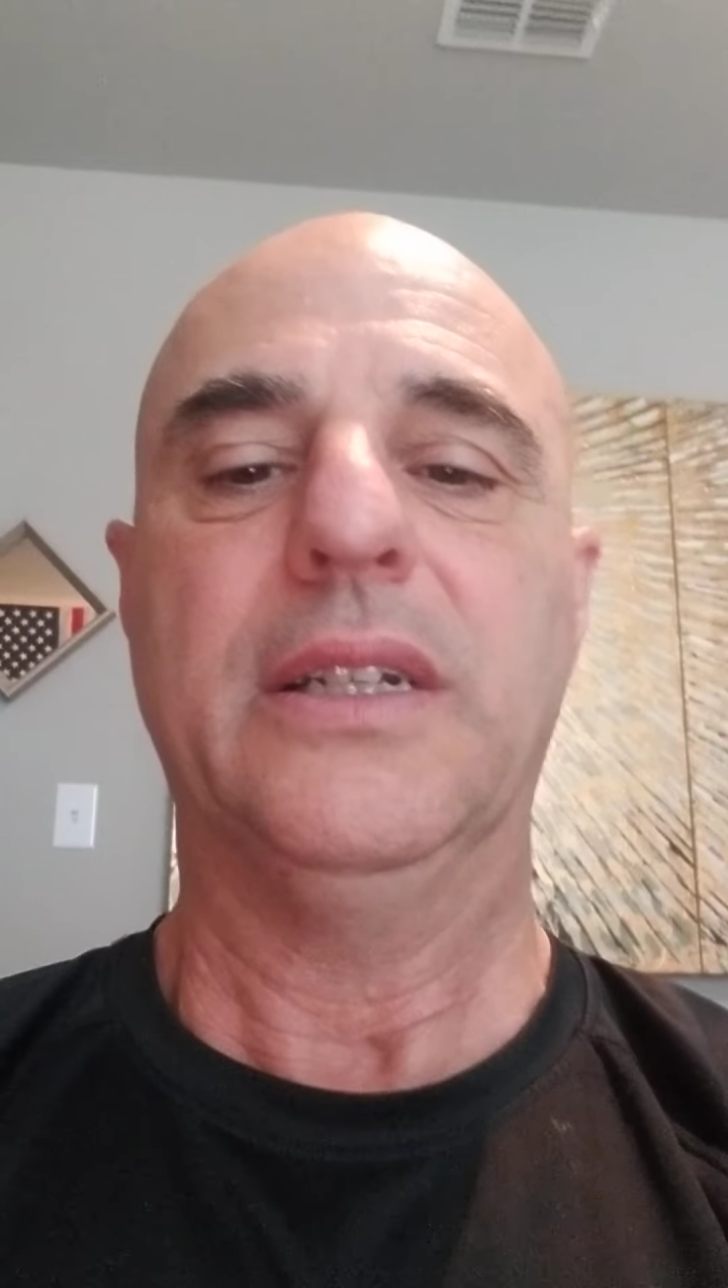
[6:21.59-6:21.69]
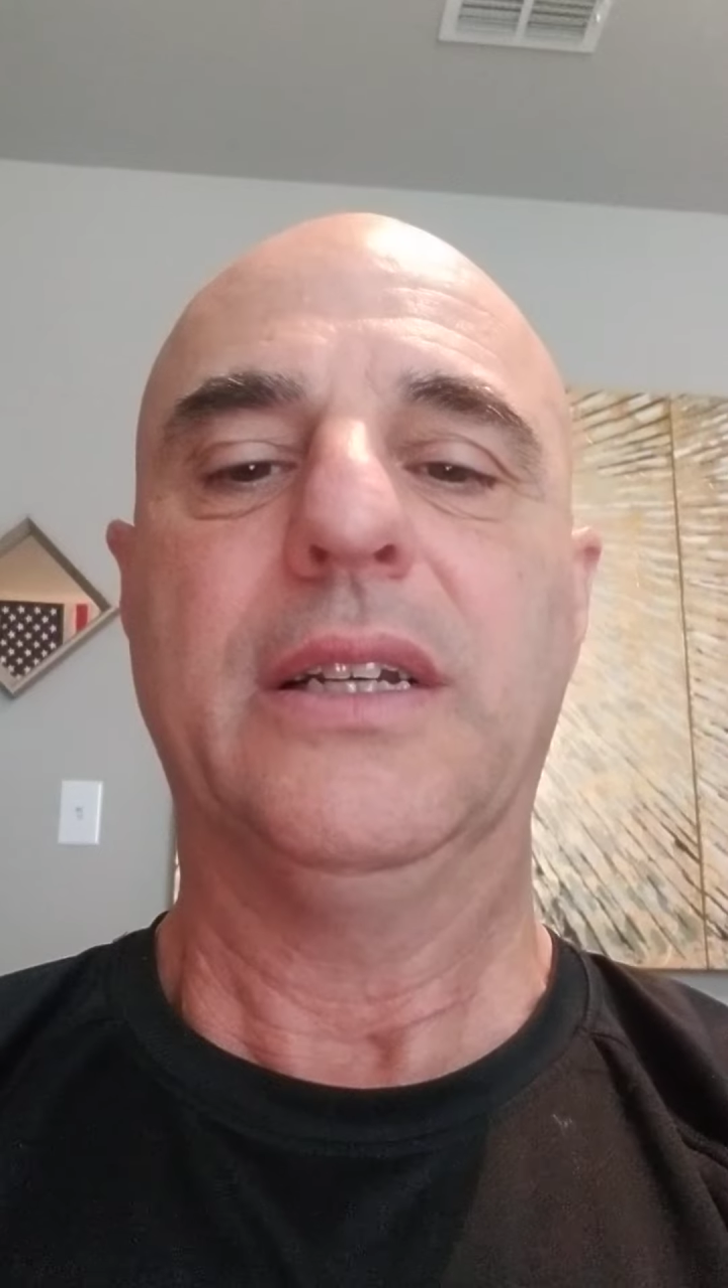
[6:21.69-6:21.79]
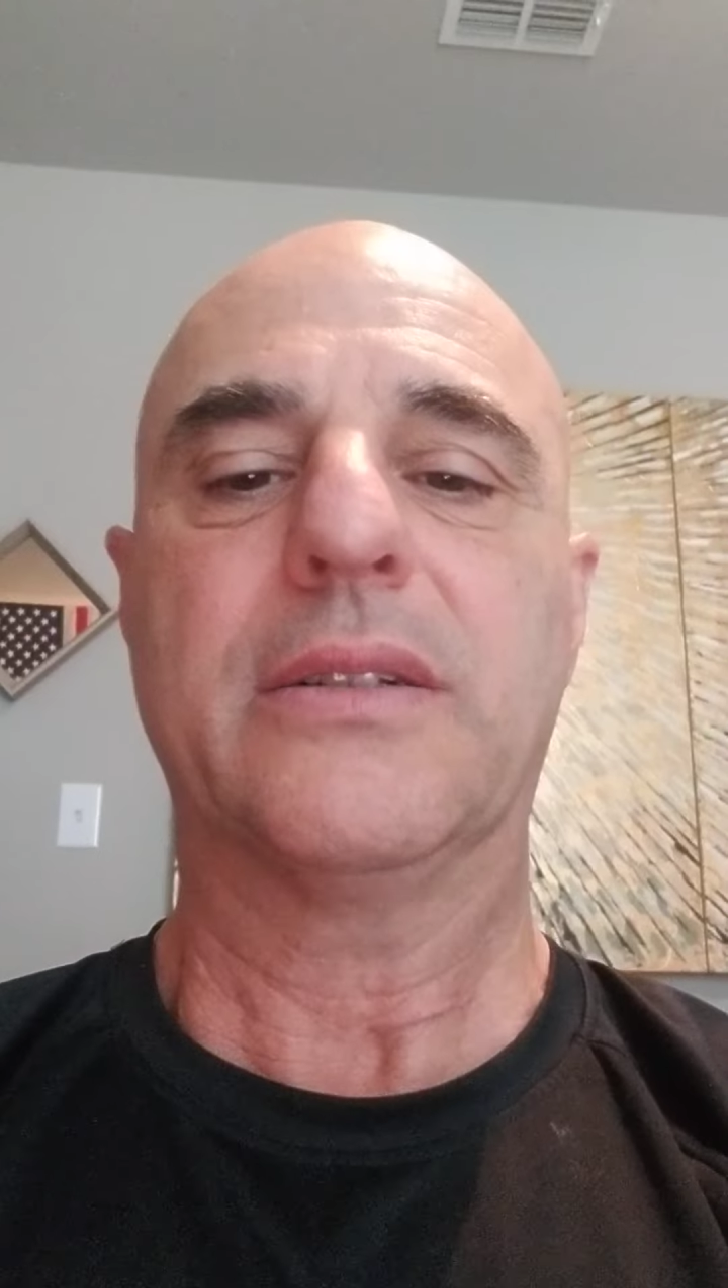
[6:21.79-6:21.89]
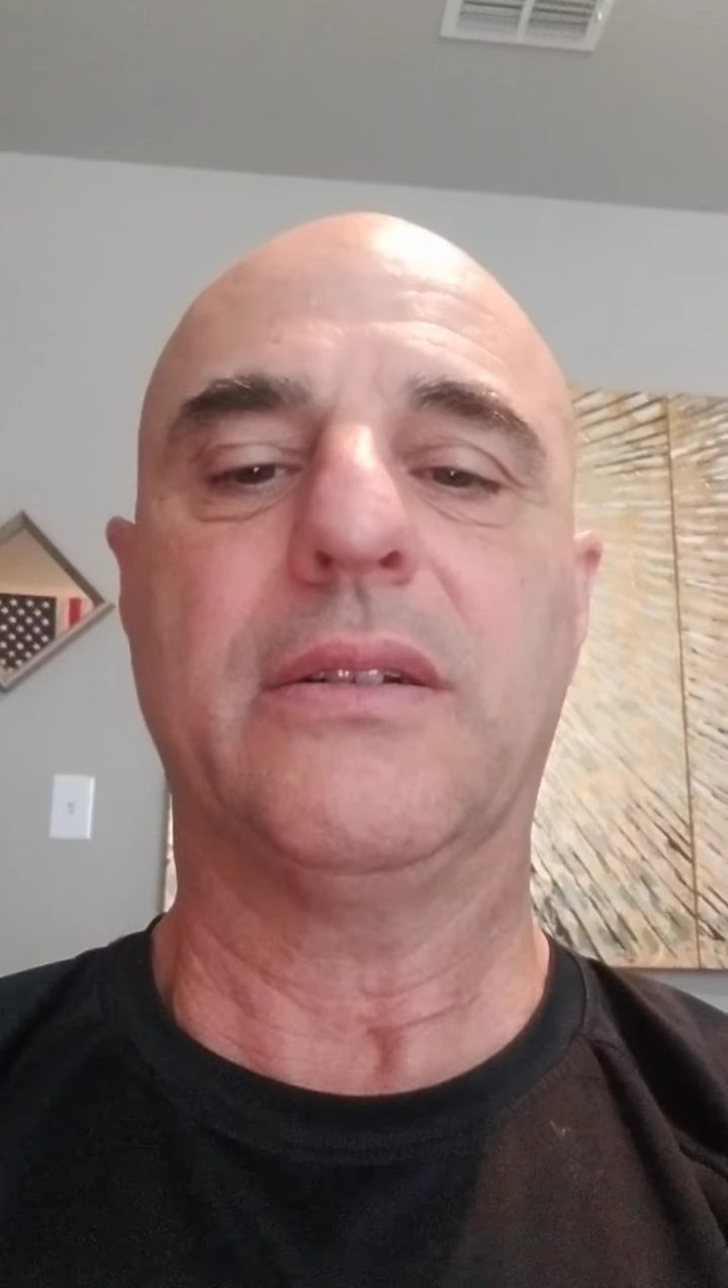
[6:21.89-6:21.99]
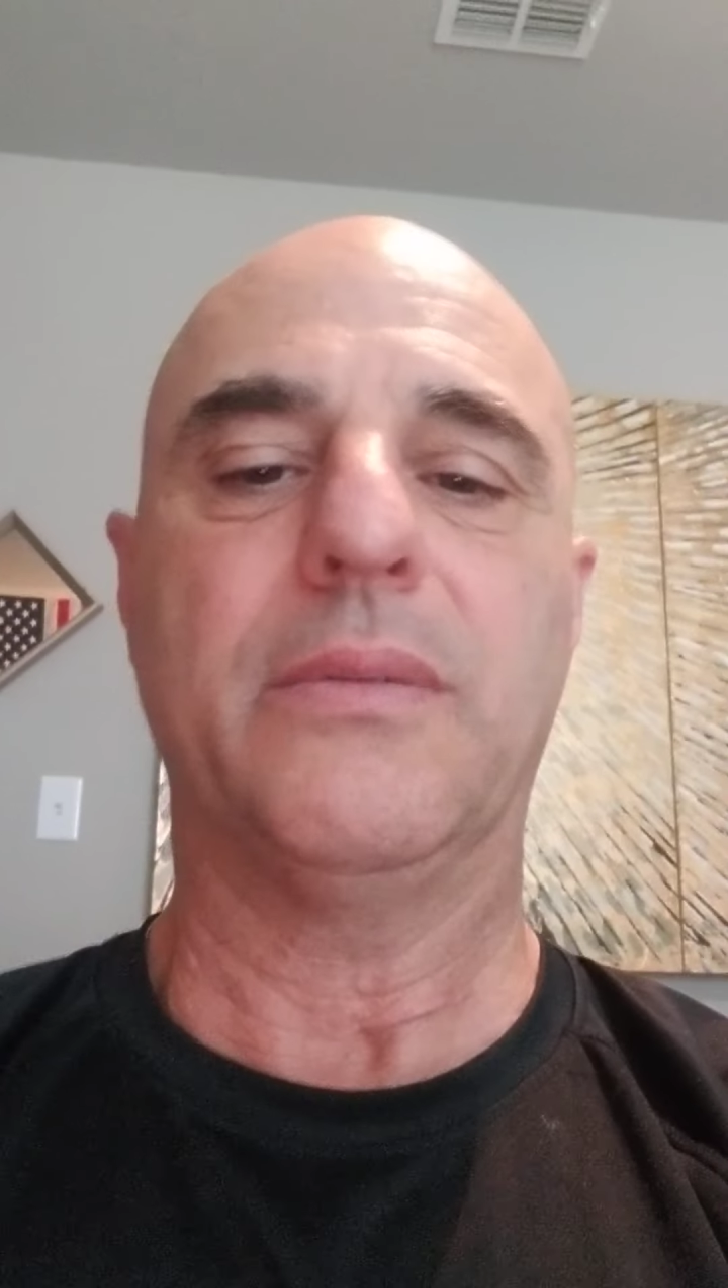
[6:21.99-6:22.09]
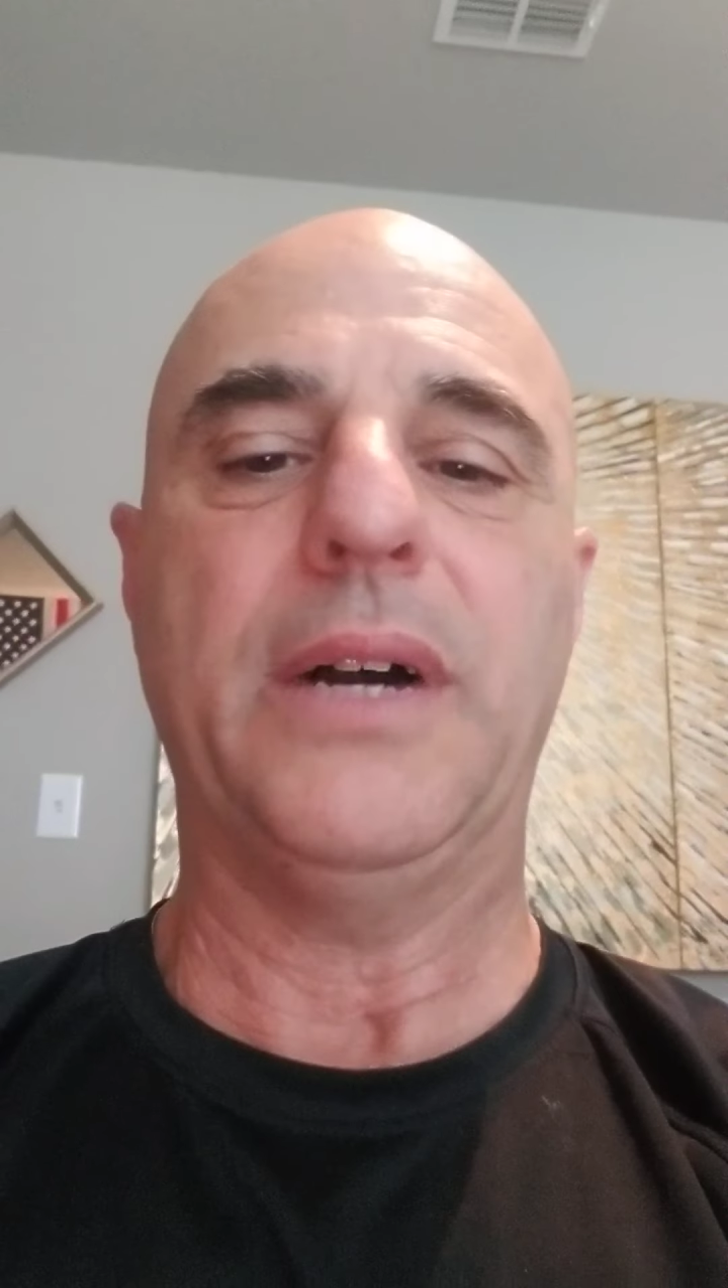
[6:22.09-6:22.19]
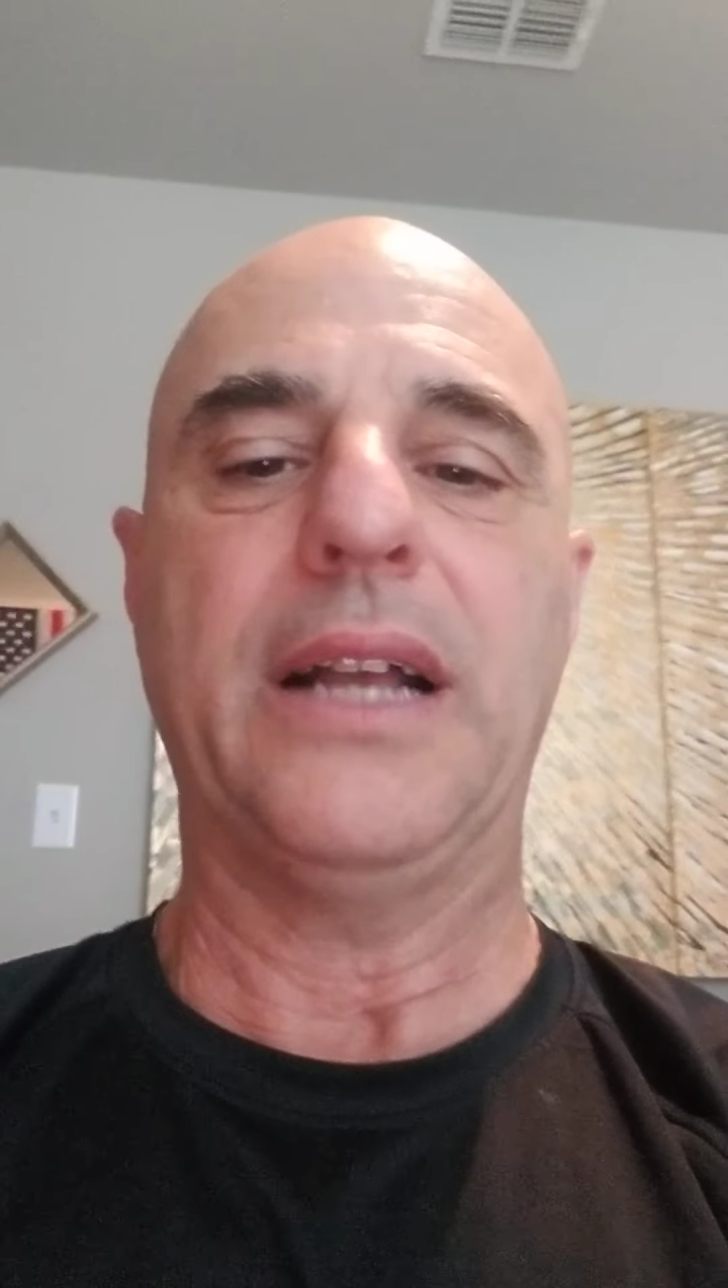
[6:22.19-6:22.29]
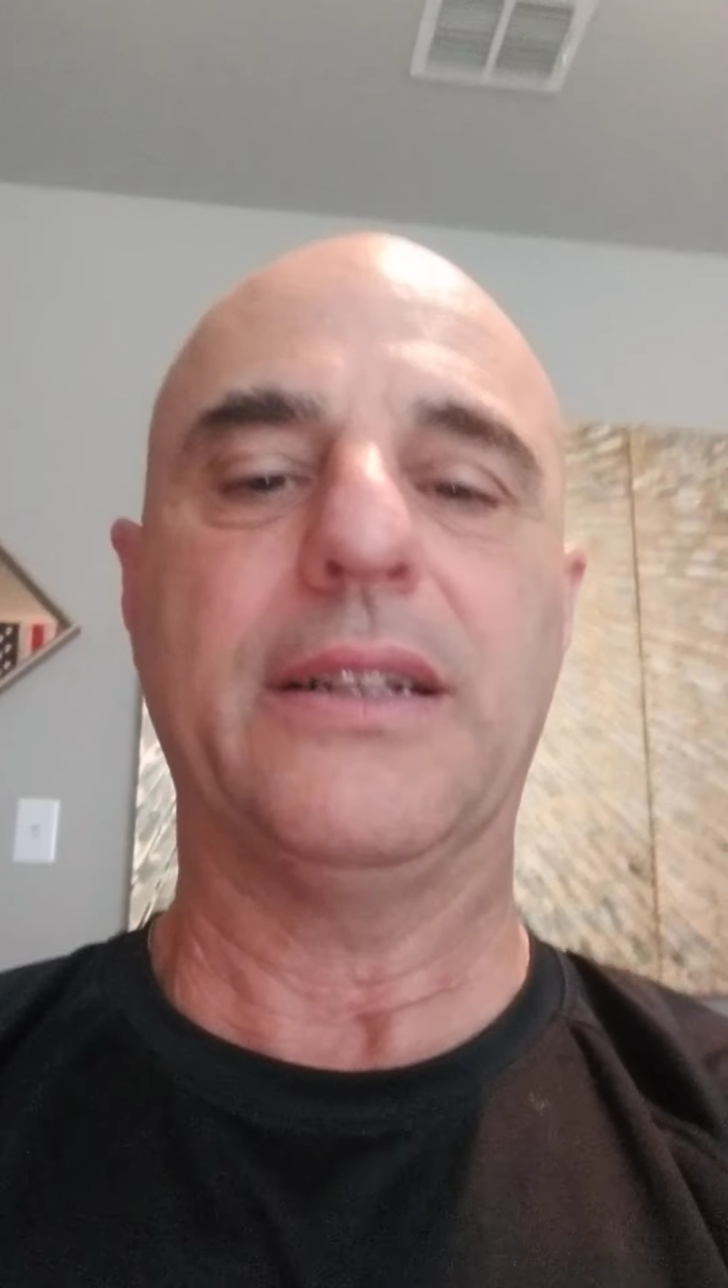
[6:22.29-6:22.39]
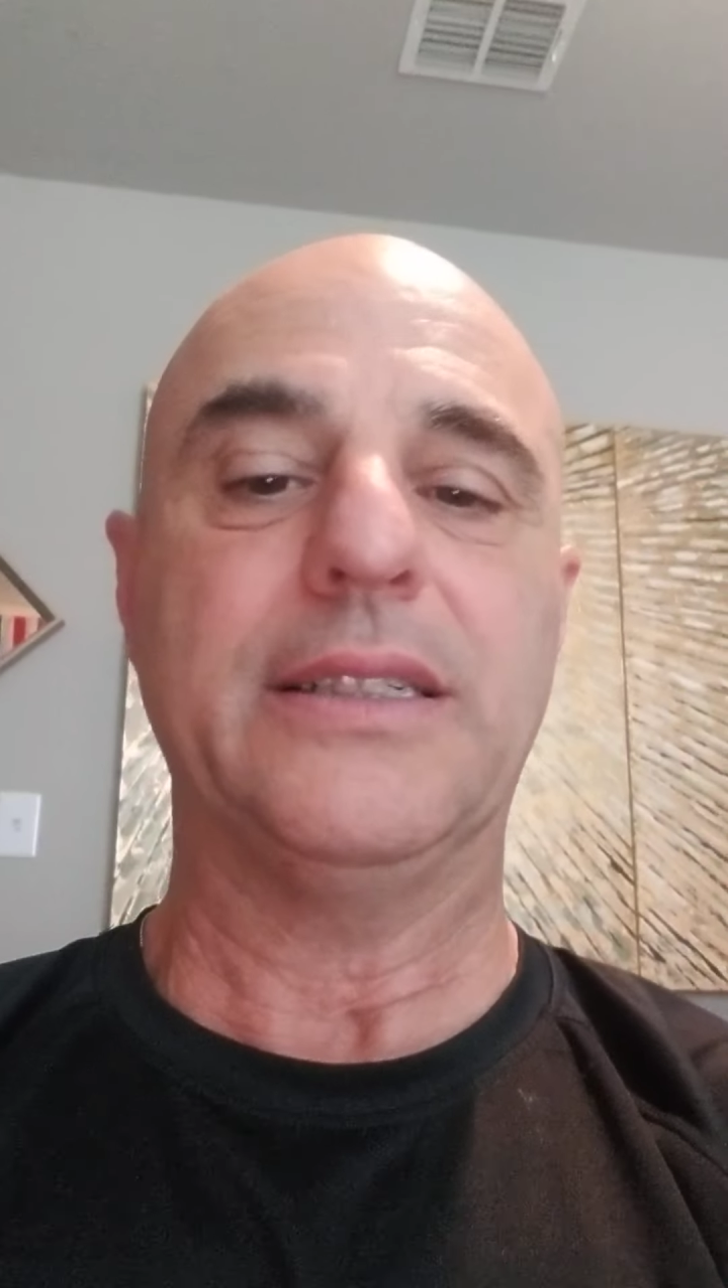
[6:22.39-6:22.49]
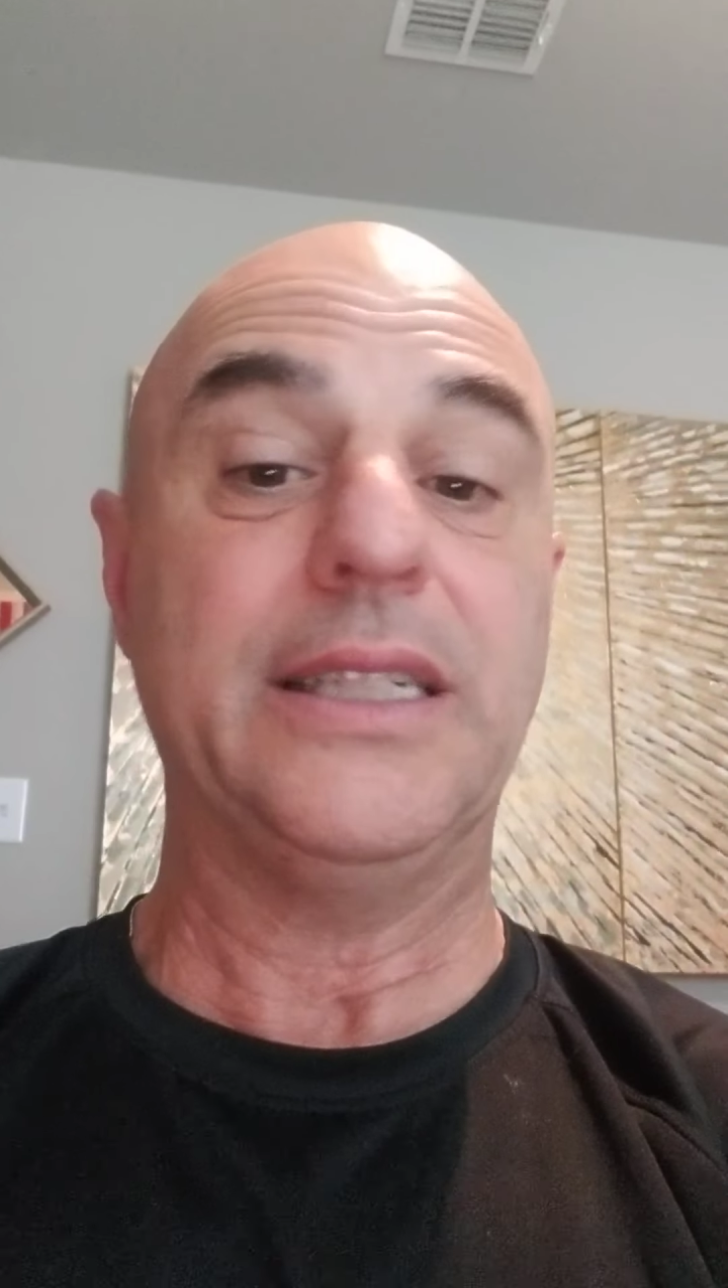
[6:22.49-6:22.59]
It's called The
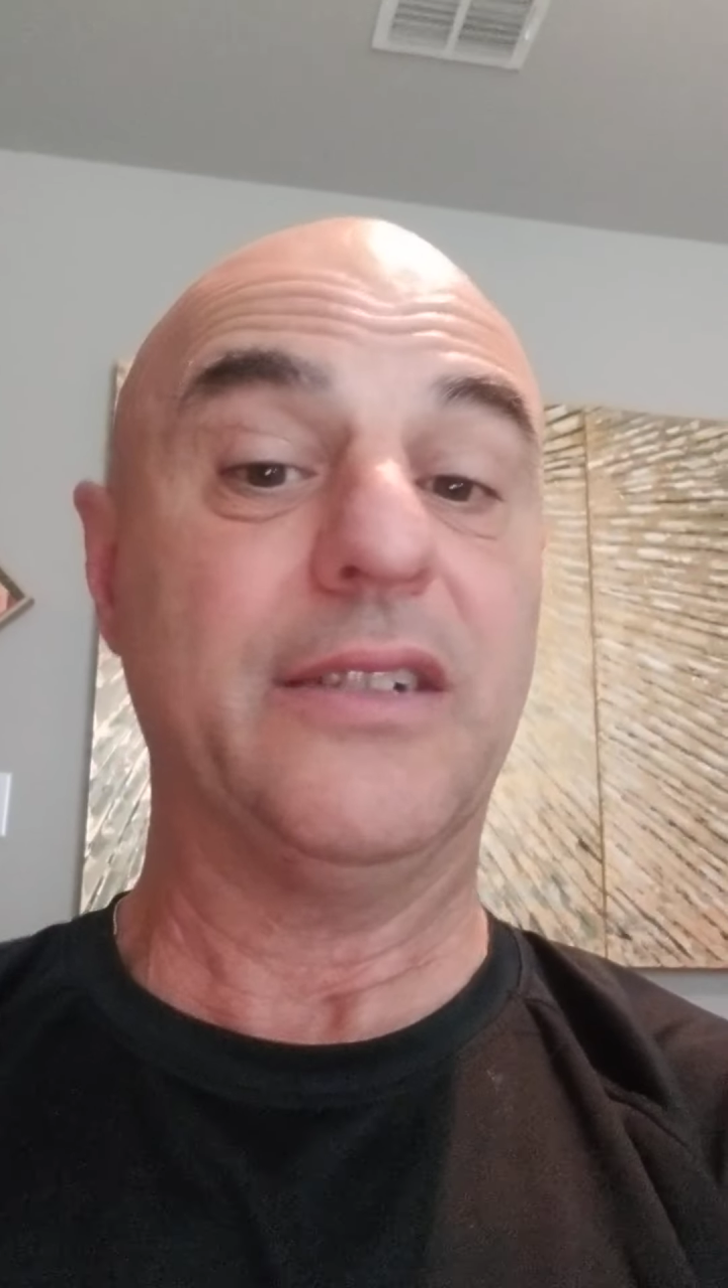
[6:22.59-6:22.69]
Biology